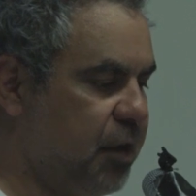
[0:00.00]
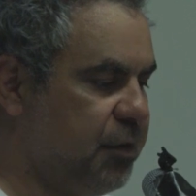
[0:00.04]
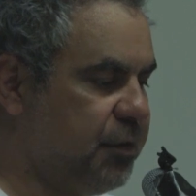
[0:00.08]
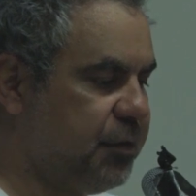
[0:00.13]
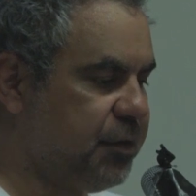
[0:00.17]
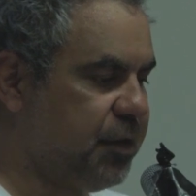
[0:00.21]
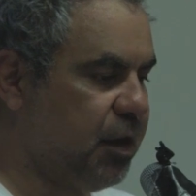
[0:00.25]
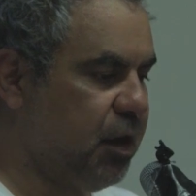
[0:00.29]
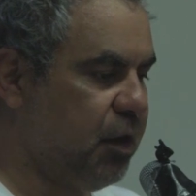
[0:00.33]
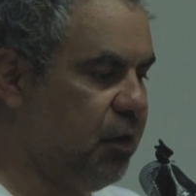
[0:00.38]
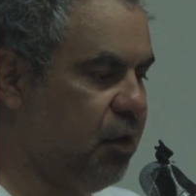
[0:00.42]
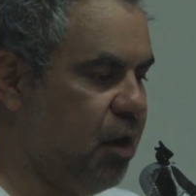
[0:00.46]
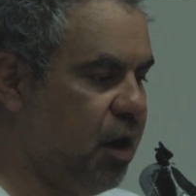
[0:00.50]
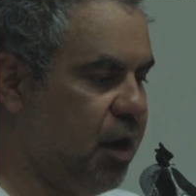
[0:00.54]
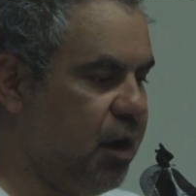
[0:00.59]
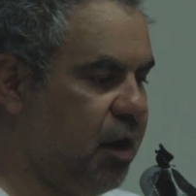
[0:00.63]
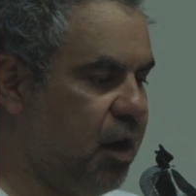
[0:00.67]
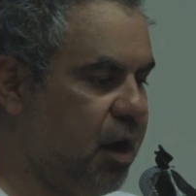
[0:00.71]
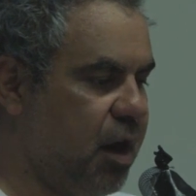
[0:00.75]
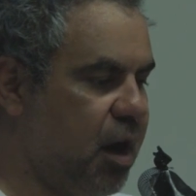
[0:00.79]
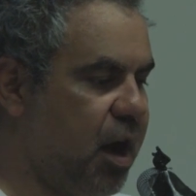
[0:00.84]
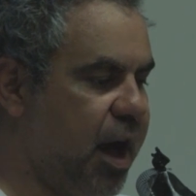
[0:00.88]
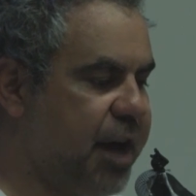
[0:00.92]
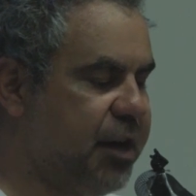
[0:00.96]
so
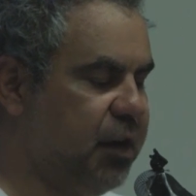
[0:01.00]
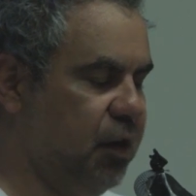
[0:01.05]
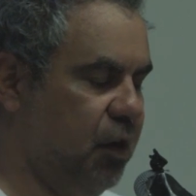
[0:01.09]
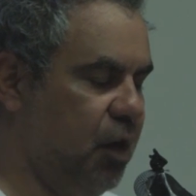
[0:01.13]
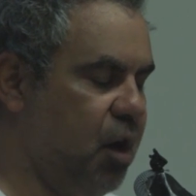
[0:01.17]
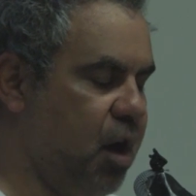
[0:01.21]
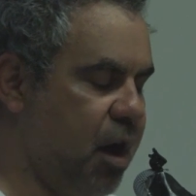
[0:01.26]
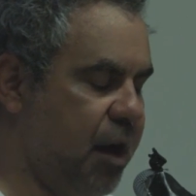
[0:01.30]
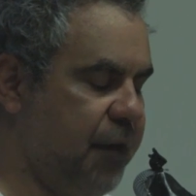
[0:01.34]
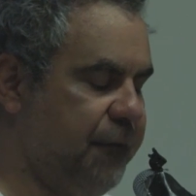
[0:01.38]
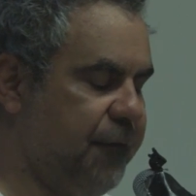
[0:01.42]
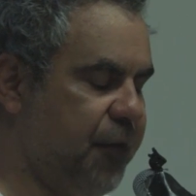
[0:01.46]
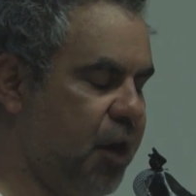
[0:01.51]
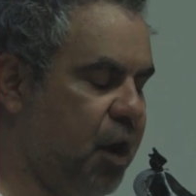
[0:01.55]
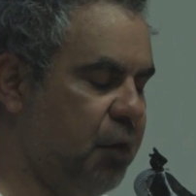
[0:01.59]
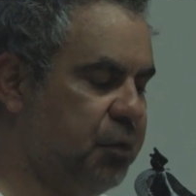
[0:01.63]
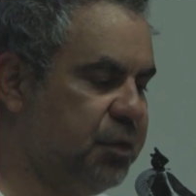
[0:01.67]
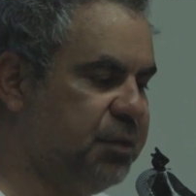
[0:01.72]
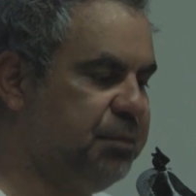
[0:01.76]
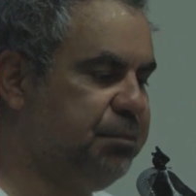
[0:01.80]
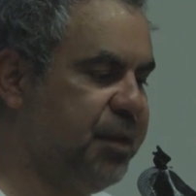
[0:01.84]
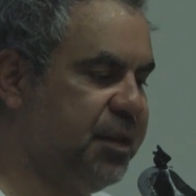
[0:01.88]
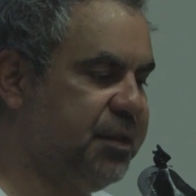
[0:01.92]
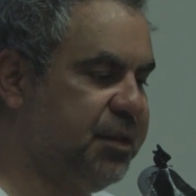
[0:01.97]
I had a life. I
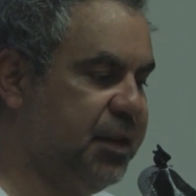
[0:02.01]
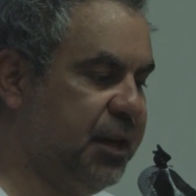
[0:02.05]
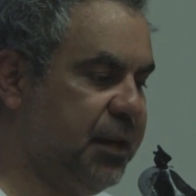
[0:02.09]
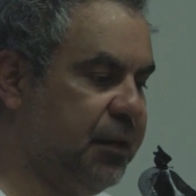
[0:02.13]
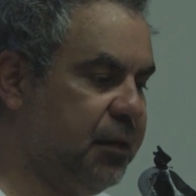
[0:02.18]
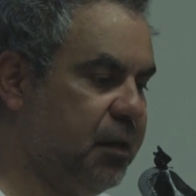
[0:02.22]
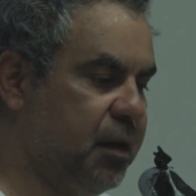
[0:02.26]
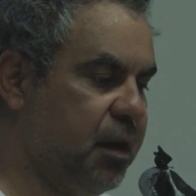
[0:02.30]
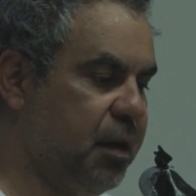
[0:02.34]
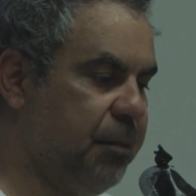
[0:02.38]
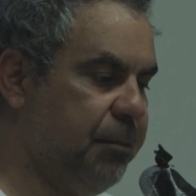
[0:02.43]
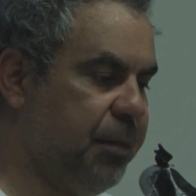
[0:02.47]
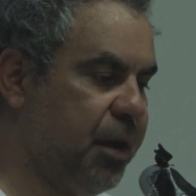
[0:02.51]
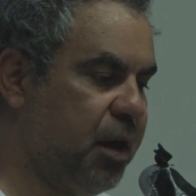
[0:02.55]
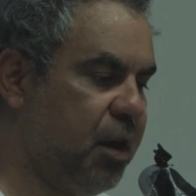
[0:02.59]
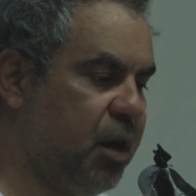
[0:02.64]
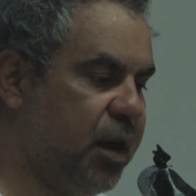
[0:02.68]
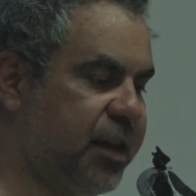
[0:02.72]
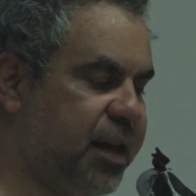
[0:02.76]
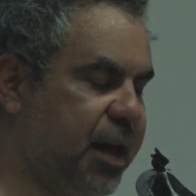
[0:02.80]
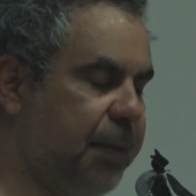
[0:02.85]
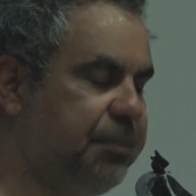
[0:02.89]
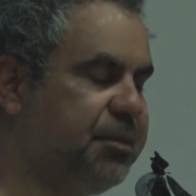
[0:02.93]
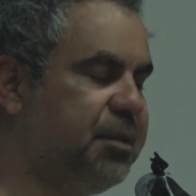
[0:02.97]
was busy, but I
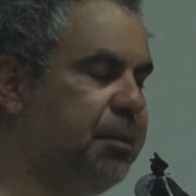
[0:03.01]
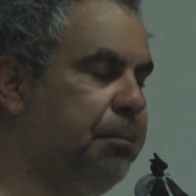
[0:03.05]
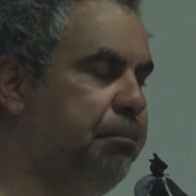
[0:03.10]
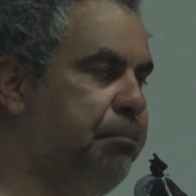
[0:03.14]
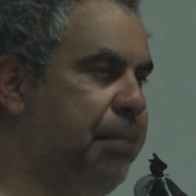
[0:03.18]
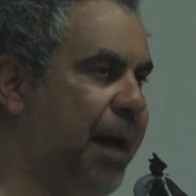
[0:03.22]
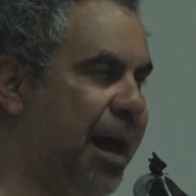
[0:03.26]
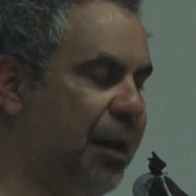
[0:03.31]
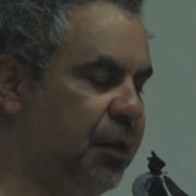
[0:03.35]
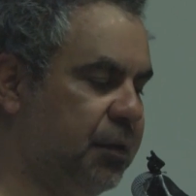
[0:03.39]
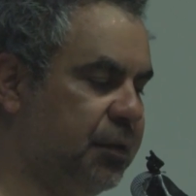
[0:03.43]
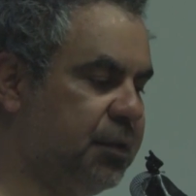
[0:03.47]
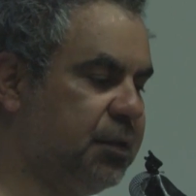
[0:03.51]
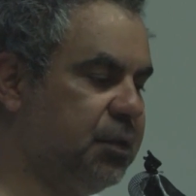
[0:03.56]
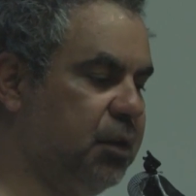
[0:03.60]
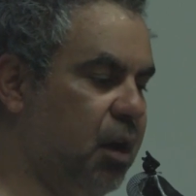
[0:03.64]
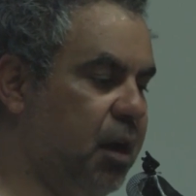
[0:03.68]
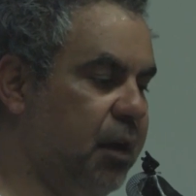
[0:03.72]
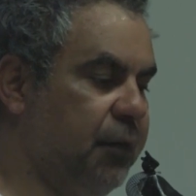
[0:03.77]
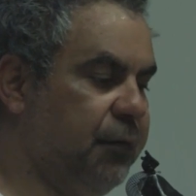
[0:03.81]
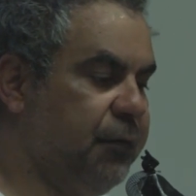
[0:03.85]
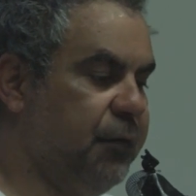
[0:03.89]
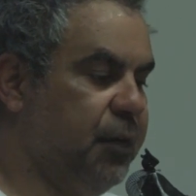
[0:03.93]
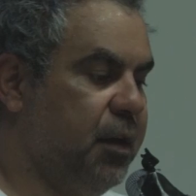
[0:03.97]
kept a balanced
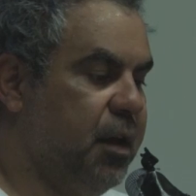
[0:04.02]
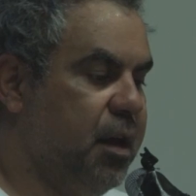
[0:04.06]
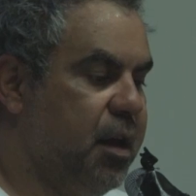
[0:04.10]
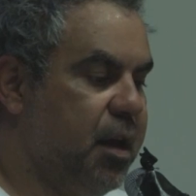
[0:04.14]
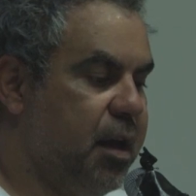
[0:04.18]
life.